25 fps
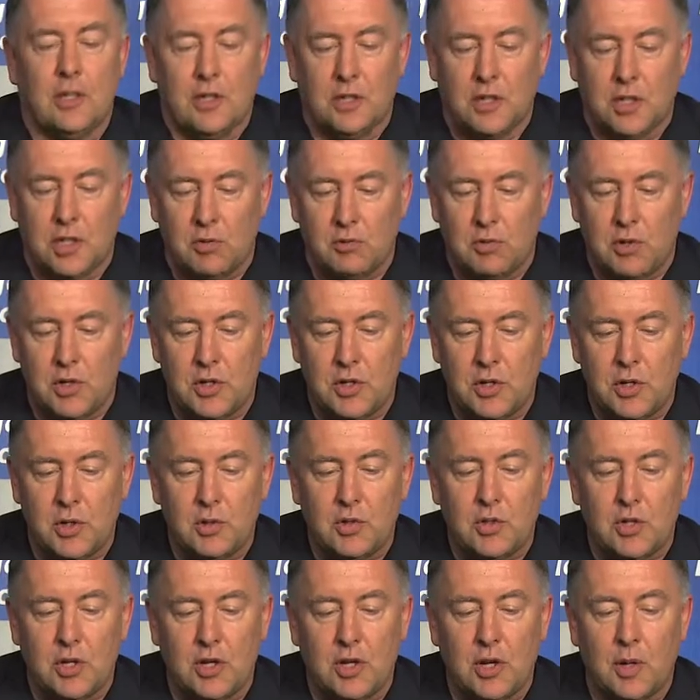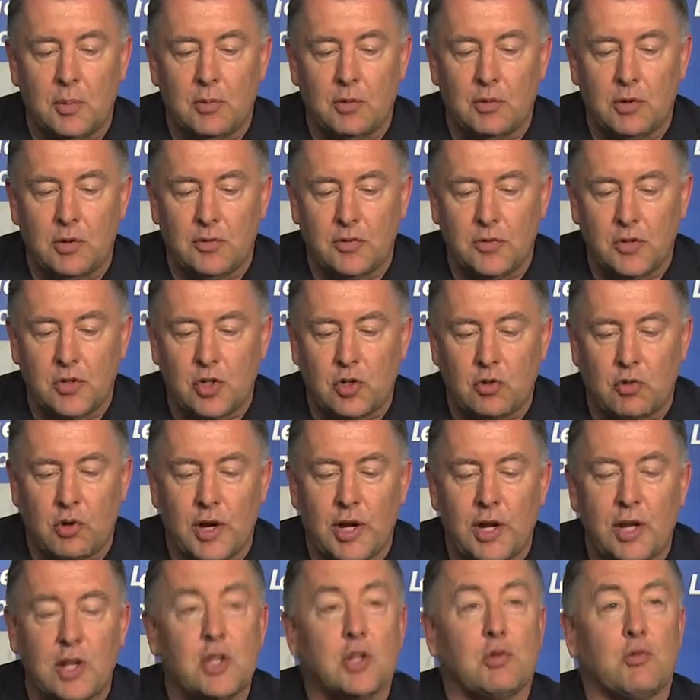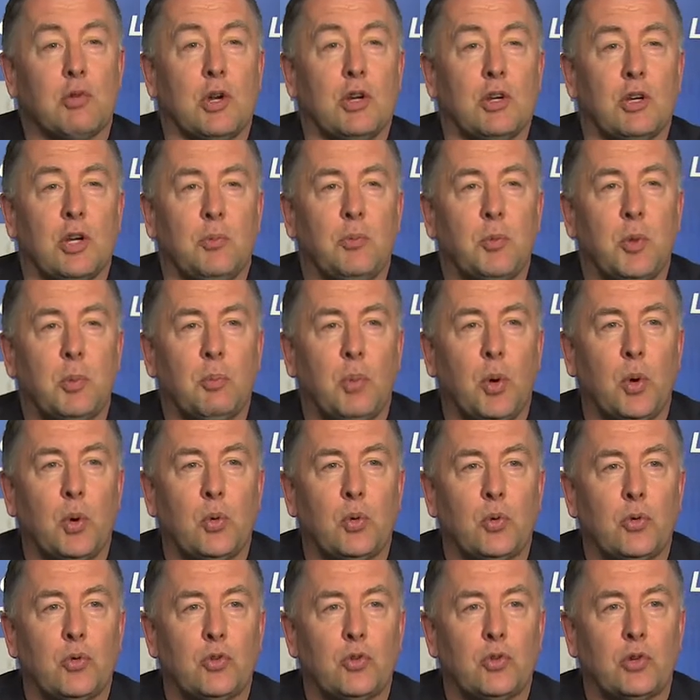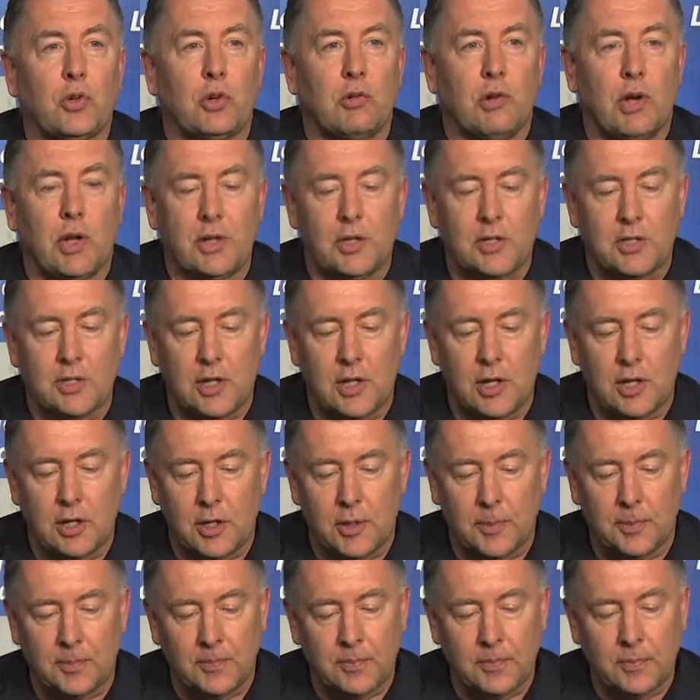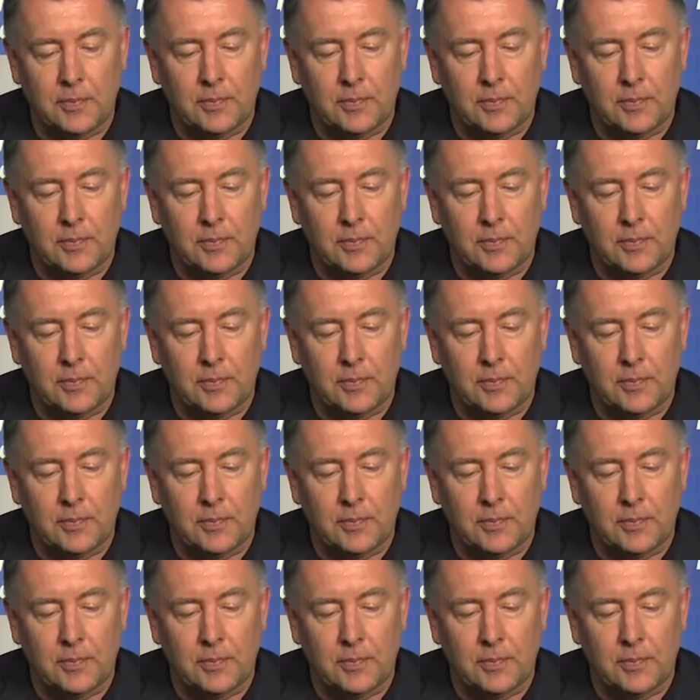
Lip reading: to reduce the number of strands running up the poles around the stadium.